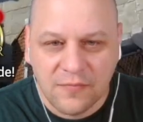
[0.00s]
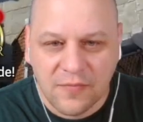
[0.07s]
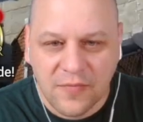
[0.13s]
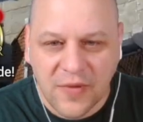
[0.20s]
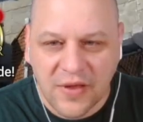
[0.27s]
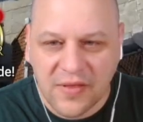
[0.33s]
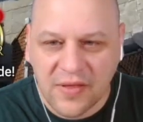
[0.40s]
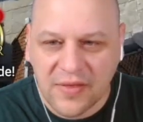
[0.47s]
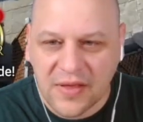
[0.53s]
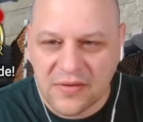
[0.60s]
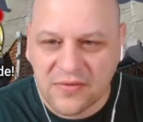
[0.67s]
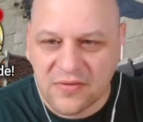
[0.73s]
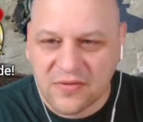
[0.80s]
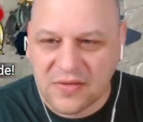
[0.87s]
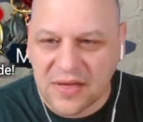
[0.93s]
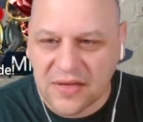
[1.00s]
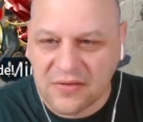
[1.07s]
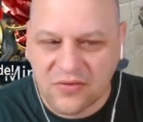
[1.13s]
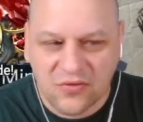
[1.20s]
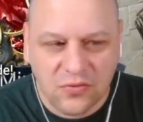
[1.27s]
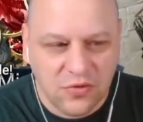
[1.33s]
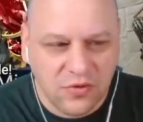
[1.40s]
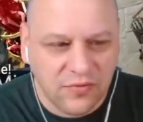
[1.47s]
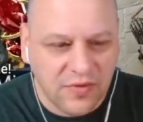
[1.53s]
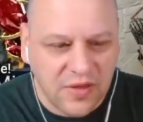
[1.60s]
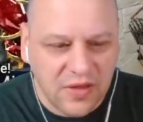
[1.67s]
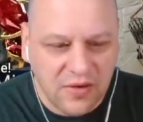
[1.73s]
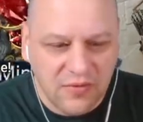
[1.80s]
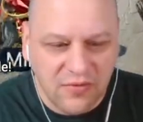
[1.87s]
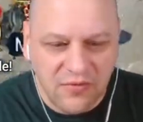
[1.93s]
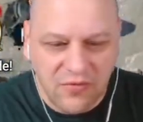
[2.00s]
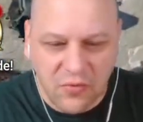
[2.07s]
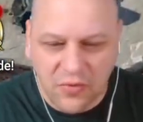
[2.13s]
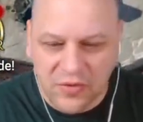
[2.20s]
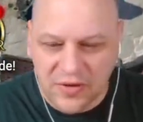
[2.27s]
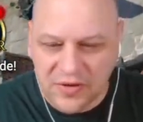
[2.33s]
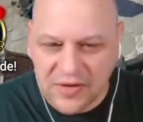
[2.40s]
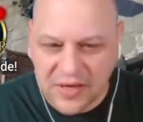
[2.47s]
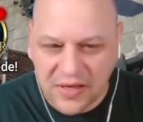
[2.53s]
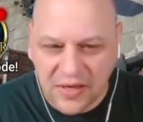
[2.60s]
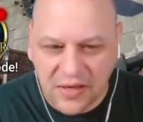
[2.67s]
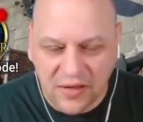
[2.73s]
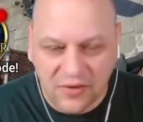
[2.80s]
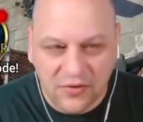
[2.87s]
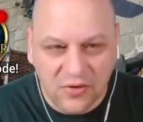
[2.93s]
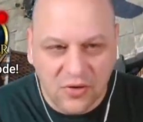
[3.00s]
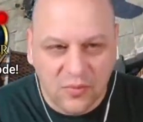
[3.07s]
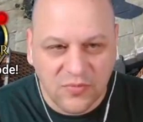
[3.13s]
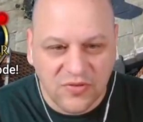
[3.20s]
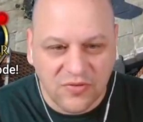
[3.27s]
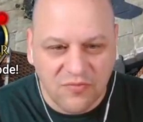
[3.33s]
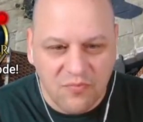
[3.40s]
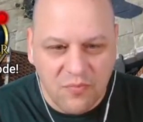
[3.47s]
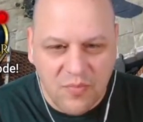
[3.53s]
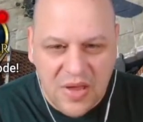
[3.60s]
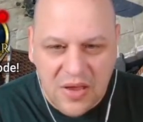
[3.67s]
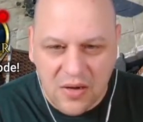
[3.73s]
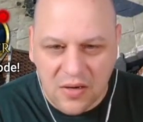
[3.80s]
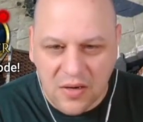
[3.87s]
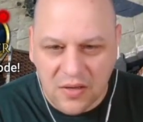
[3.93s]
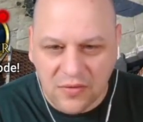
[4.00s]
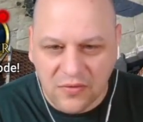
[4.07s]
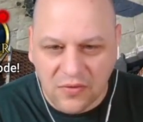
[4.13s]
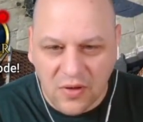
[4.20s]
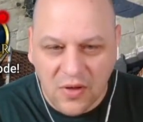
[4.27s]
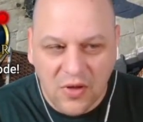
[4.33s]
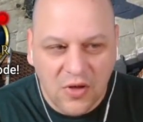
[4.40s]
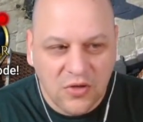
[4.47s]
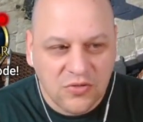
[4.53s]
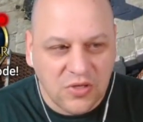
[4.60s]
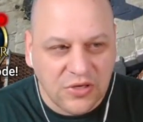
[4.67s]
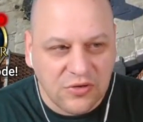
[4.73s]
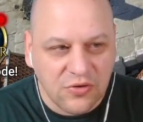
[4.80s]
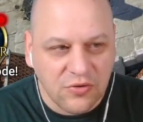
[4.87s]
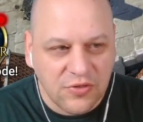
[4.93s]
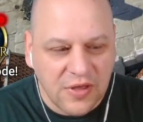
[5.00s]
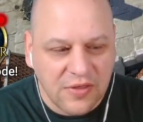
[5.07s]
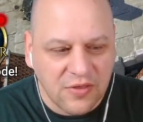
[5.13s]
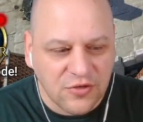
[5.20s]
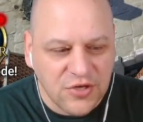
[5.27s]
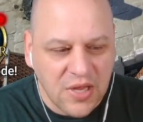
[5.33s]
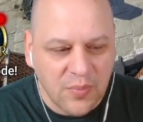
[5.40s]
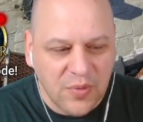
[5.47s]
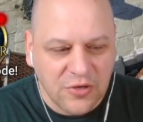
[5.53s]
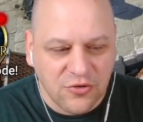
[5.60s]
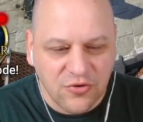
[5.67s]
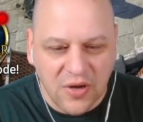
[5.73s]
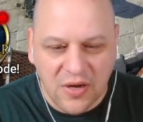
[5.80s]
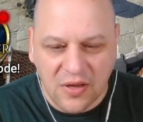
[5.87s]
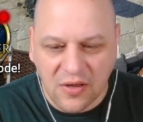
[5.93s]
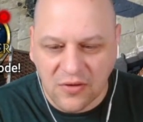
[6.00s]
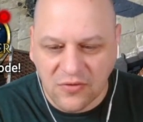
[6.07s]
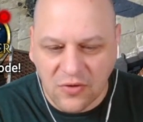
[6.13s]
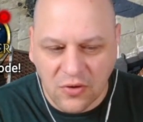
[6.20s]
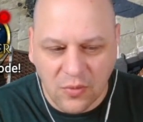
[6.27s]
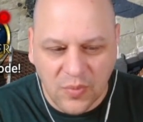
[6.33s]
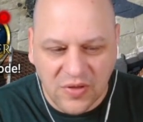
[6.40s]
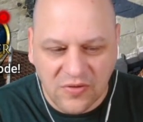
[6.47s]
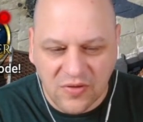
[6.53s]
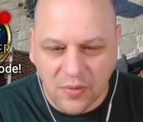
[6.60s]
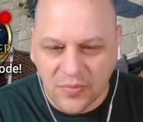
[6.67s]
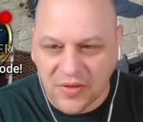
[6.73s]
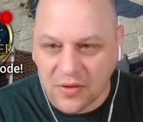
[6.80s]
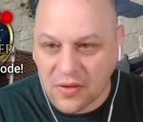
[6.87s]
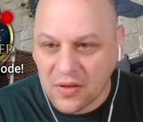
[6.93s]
And then that's sort of it for the day in terms of maintenance. So I do think the champion training is going to be something